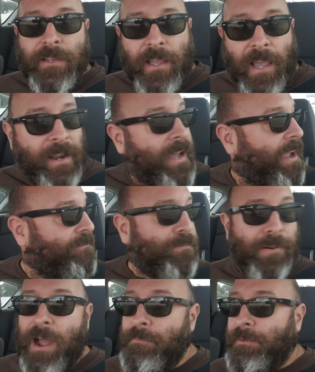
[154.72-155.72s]
And I have
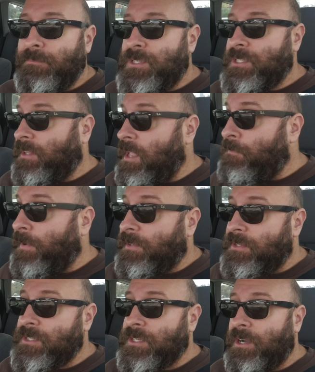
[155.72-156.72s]
problems
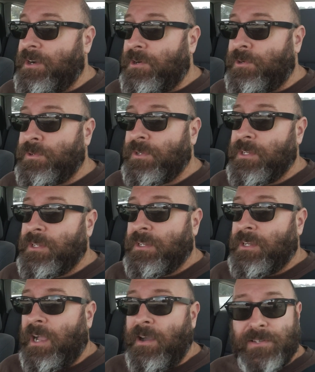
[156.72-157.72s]
sleeping, so
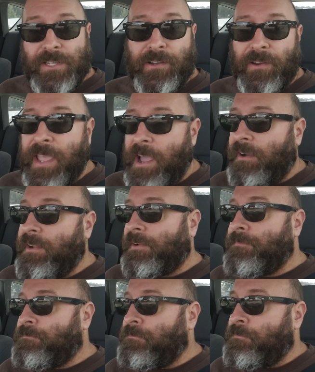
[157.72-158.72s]
I was like, okay, I'm
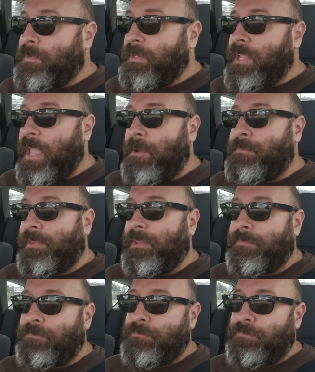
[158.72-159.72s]
gonna camp in
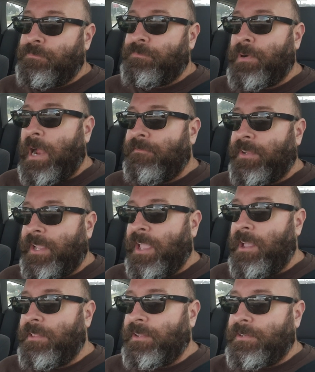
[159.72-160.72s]
the private
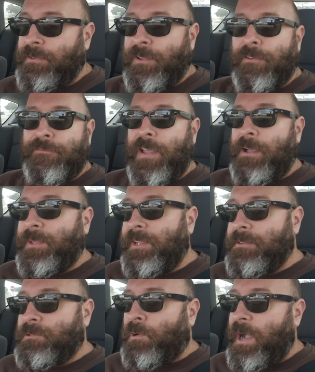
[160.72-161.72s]
the family
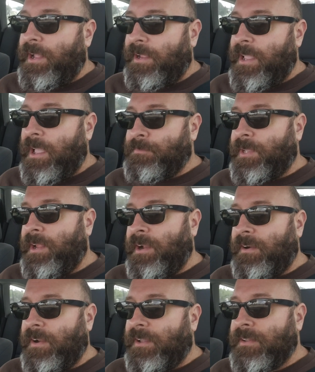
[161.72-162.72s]
quiet camping
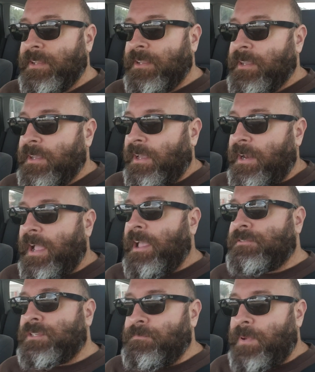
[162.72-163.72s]
area. And I
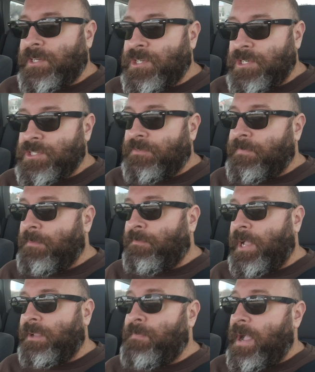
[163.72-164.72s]
have some pictures of my
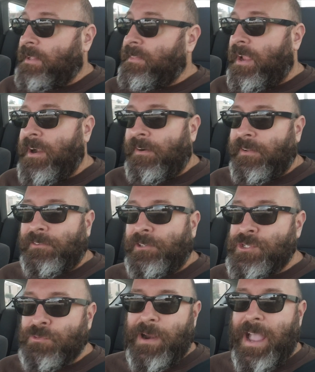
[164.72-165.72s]
bike back there, and it
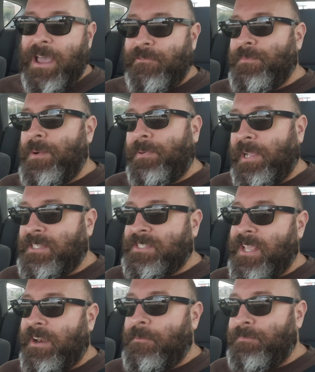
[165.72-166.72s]
looks rad with my bike
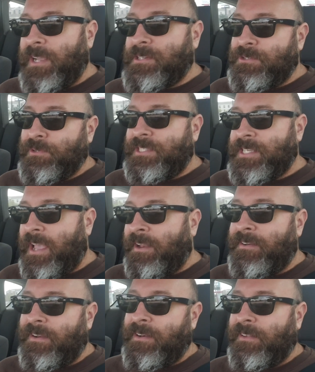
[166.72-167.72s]
set up next to a
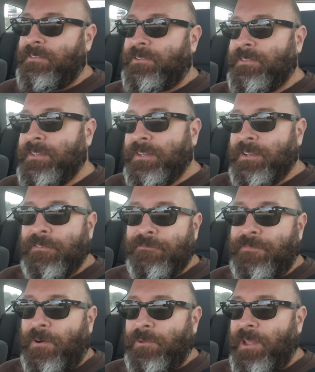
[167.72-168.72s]
tent and a little
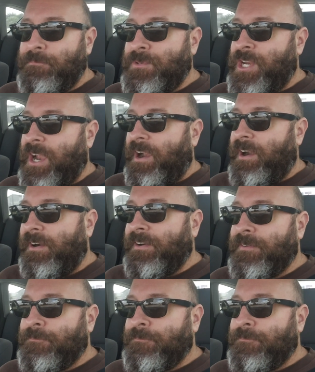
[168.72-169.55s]
fold-up chair.